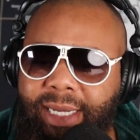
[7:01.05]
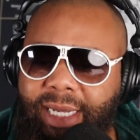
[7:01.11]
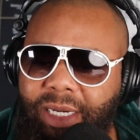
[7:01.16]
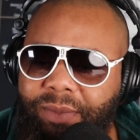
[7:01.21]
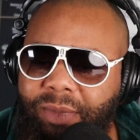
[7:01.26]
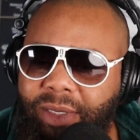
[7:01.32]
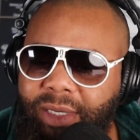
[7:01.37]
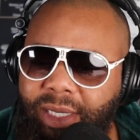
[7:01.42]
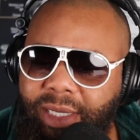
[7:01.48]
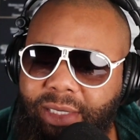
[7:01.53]
had a
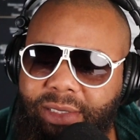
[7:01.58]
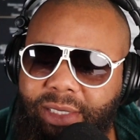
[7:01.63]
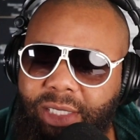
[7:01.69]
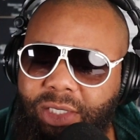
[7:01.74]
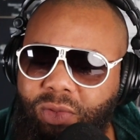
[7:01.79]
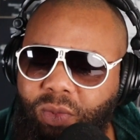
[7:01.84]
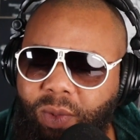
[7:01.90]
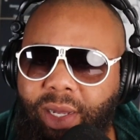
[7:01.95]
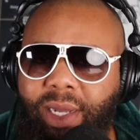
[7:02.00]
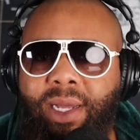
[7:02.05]
menage a
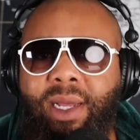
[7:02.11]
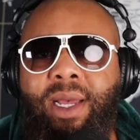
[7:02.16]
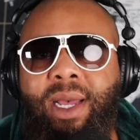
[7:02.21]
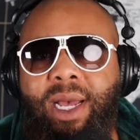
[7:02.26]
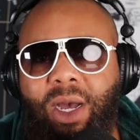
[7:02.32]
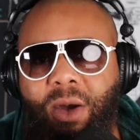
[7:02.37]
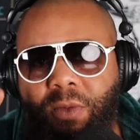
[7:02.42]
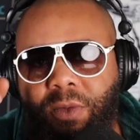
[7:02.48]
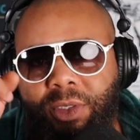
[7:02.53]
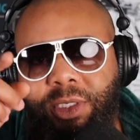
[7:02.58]
trois,
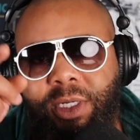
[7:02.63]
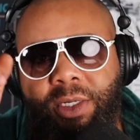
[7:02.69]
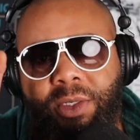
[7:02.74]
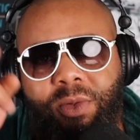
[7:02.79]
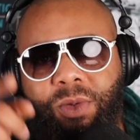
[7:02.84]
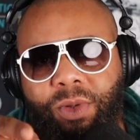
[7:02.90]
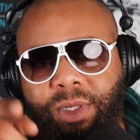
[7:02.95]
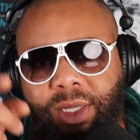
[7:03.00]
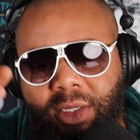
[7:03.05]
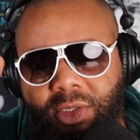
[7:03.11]
I want y'all to
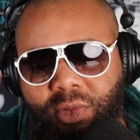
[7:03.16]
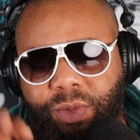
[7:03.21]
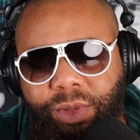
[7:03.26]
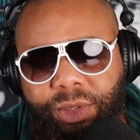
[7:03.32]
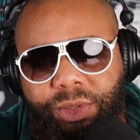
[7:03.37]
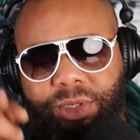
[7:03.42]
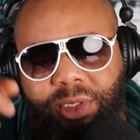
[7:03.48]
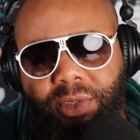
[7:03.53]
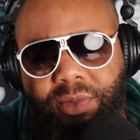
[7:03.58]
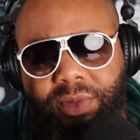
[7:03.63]
go on y'all
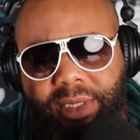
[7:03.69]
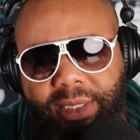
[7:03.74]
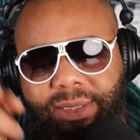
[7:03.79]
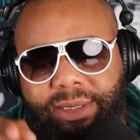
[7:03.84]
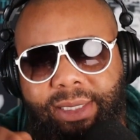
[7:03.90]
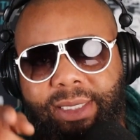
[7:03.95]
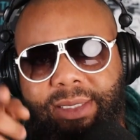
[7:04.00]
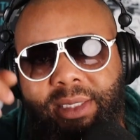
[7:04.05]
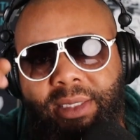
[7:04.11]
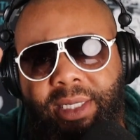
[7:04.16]
Twitters and your
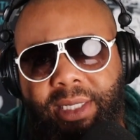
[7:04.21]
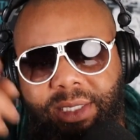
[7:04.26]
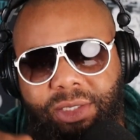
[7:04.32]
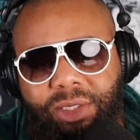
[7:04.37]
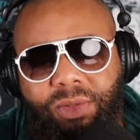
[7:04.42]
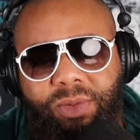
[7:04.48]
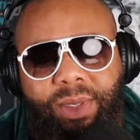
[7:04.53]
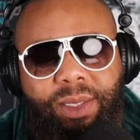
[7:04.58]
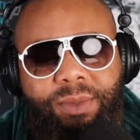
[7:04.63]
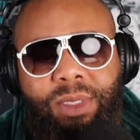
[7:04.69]
TikToks and your
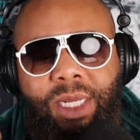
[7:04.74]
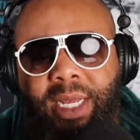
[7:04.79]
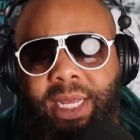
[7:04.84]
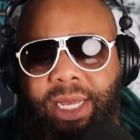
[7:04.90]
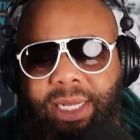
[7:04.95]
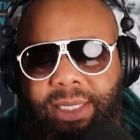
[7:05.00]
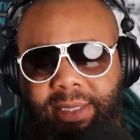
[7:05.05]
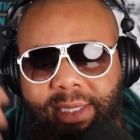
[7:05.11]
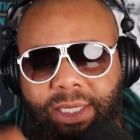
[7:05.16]
Instagrams and